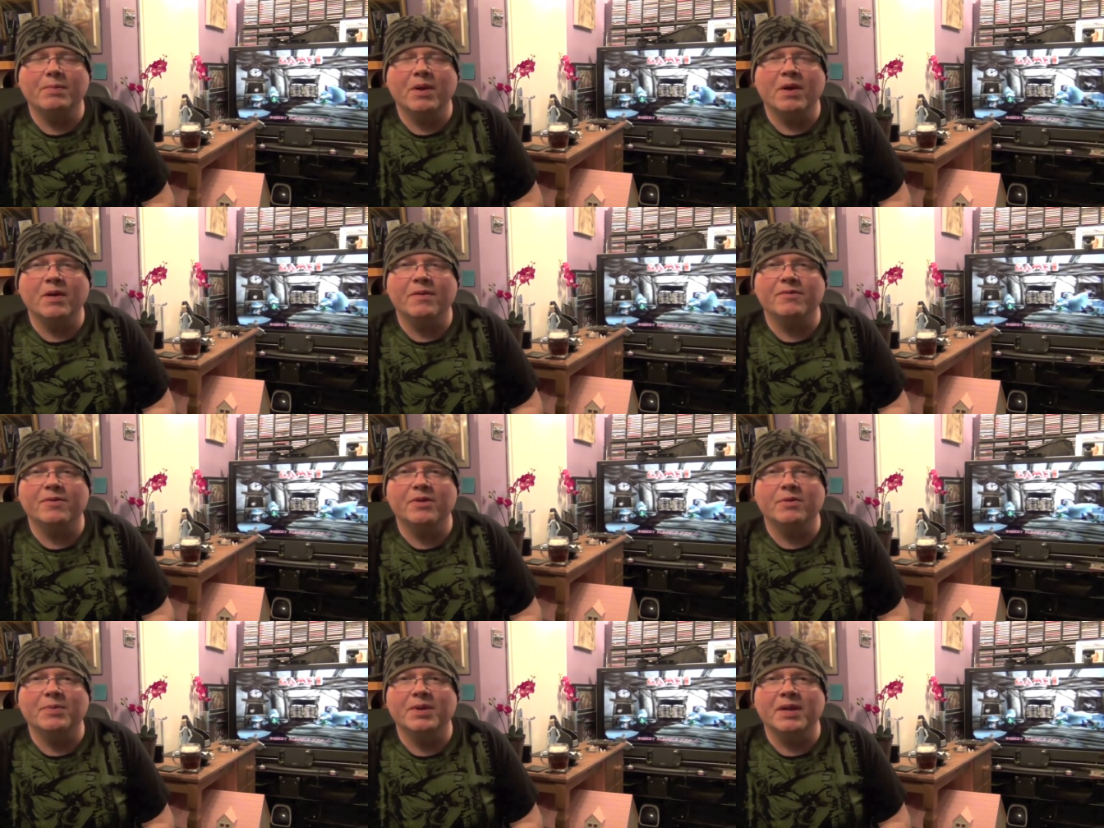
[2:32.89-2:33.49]
but
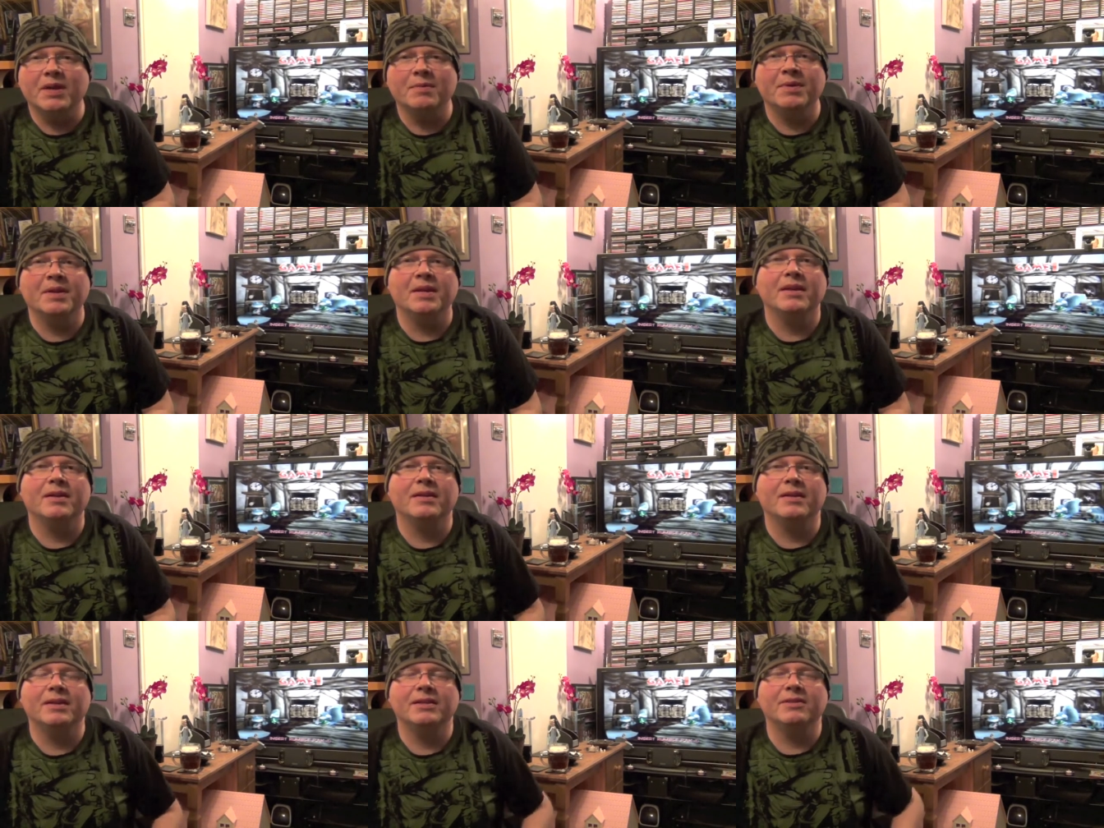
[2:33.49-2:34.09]
hopefully it'll be coming
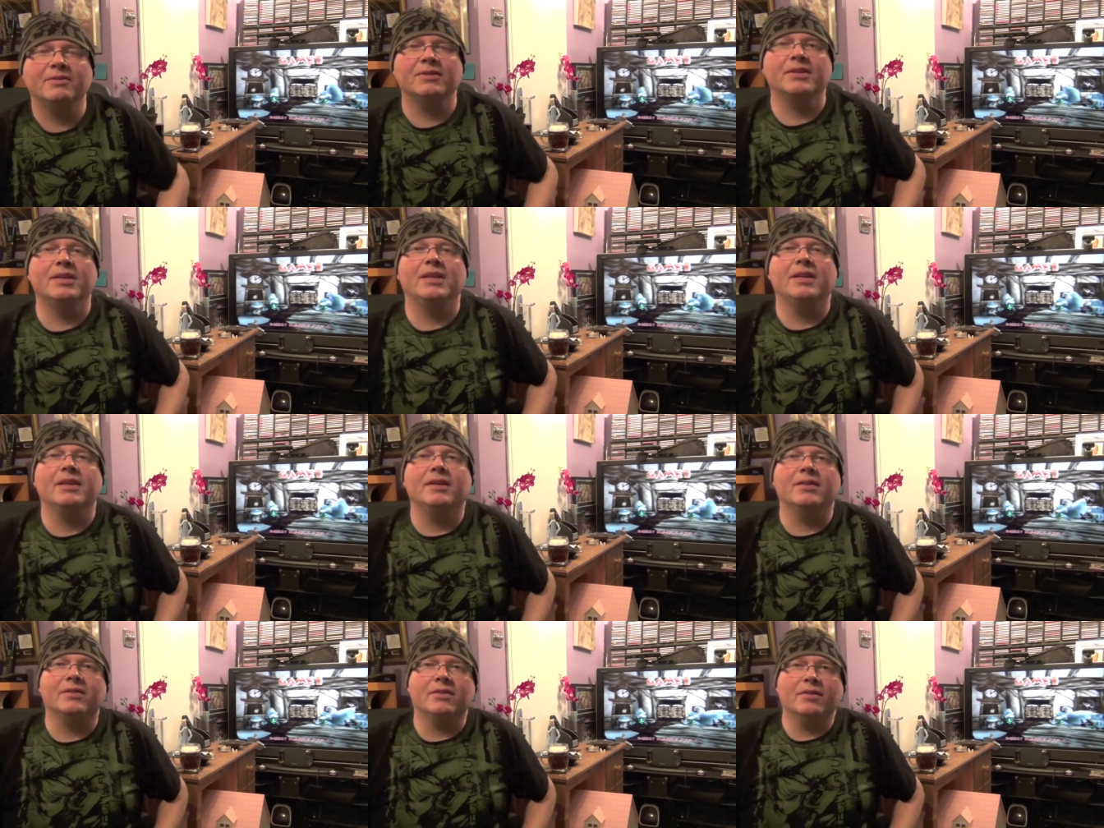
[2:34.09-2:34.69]
here later in the
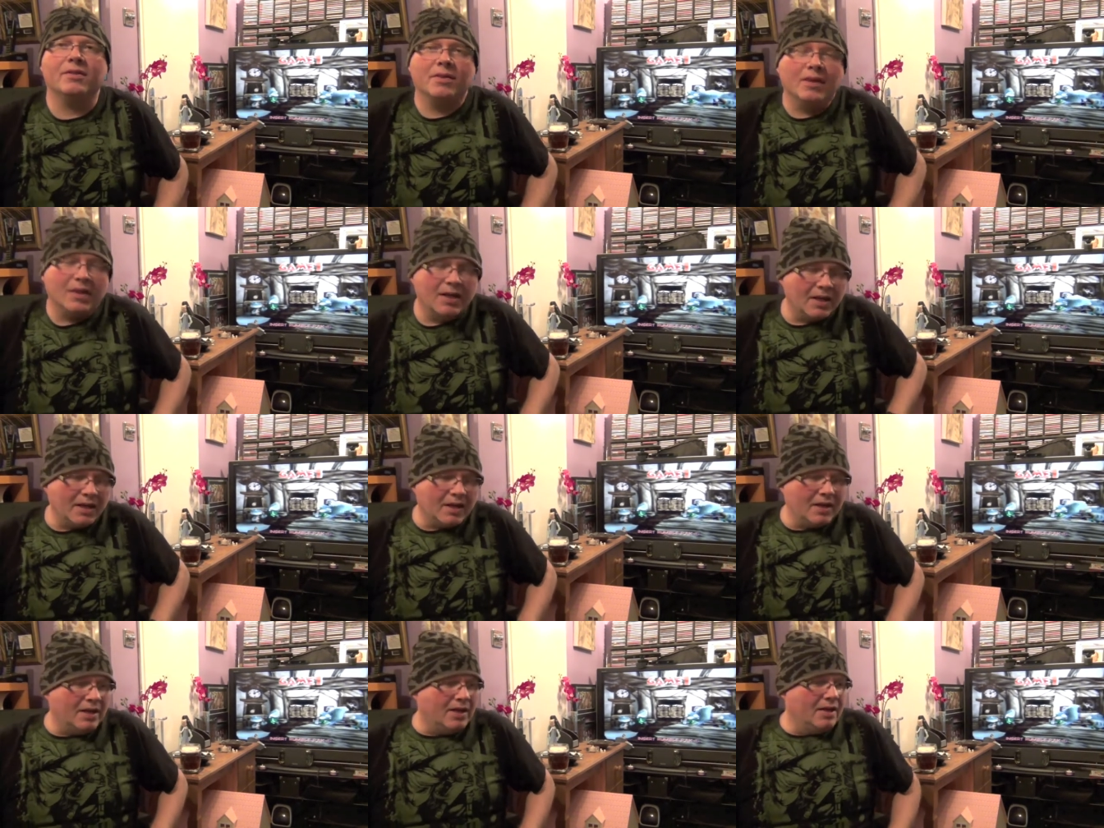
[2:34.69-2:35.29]
year, so
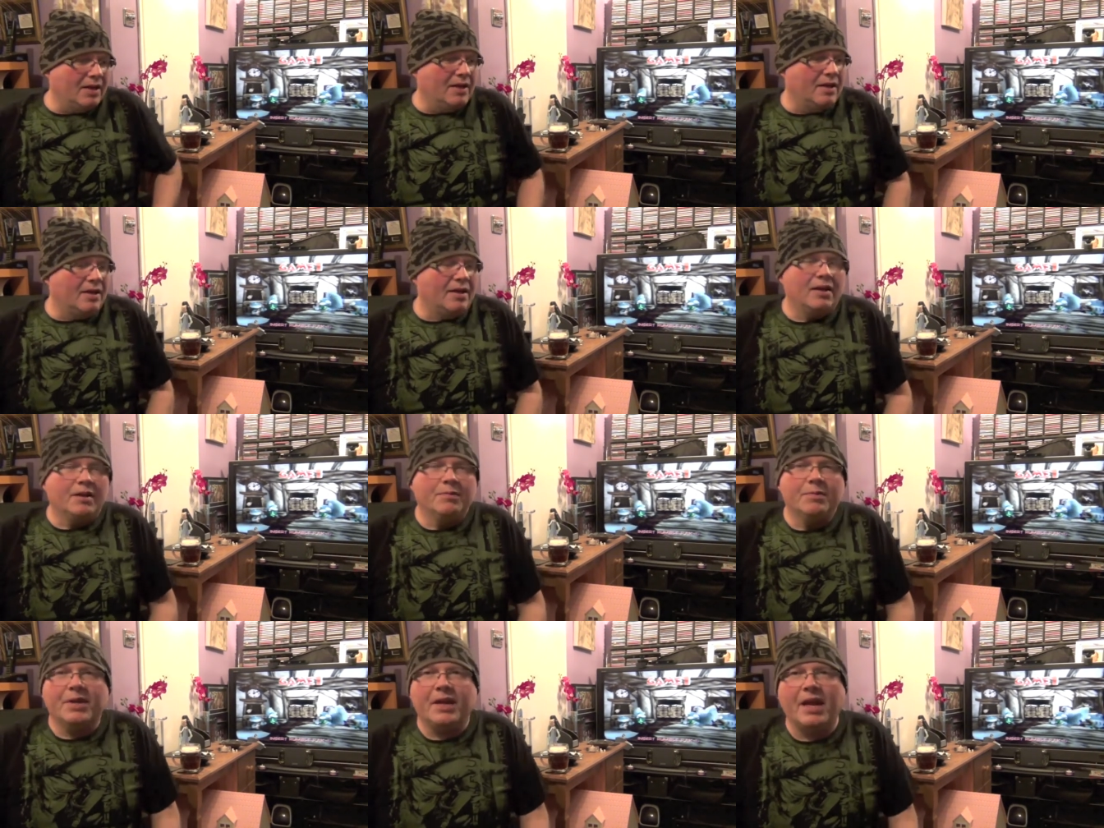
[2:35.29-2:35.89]

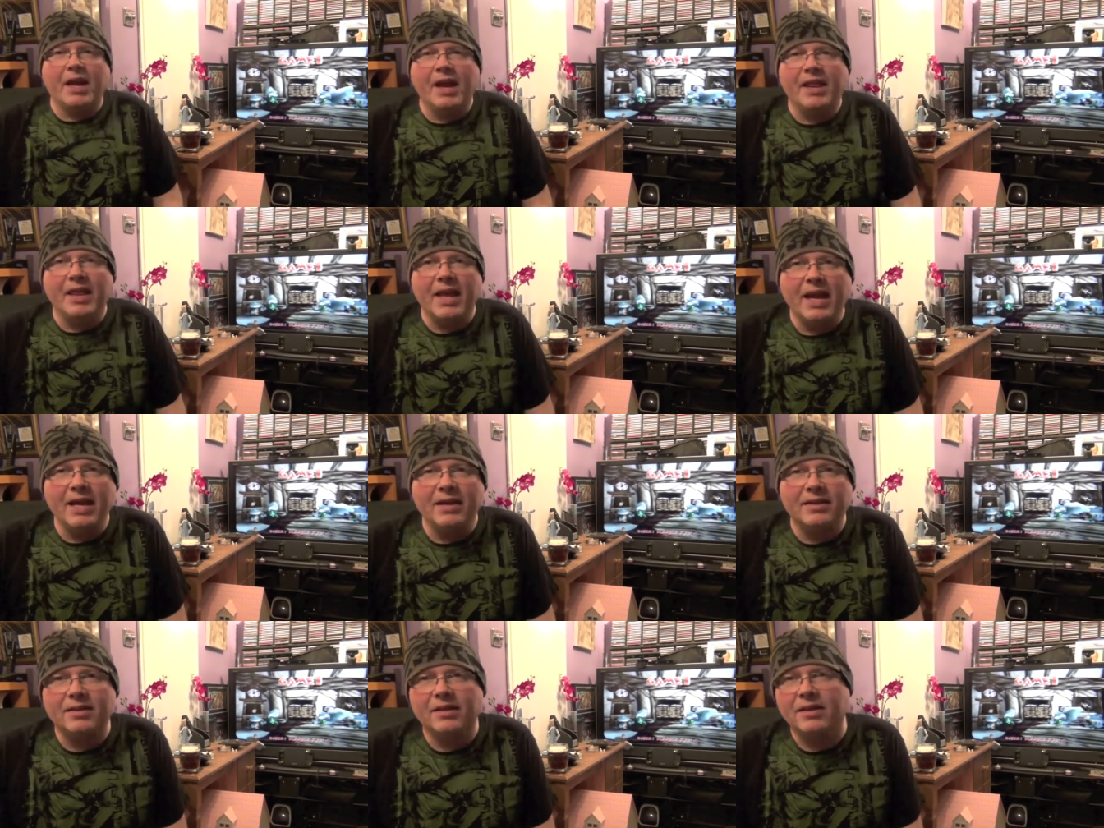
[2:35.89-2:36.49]
I'll be getting
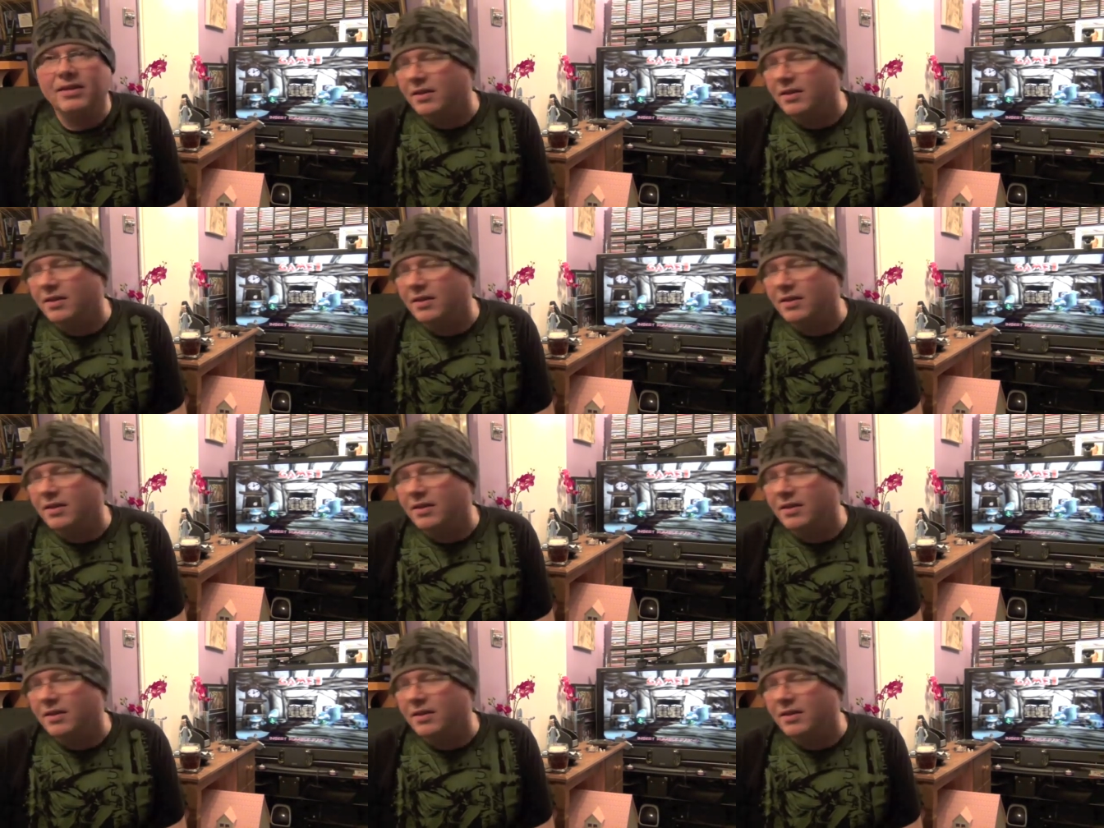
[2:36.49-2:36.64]
that,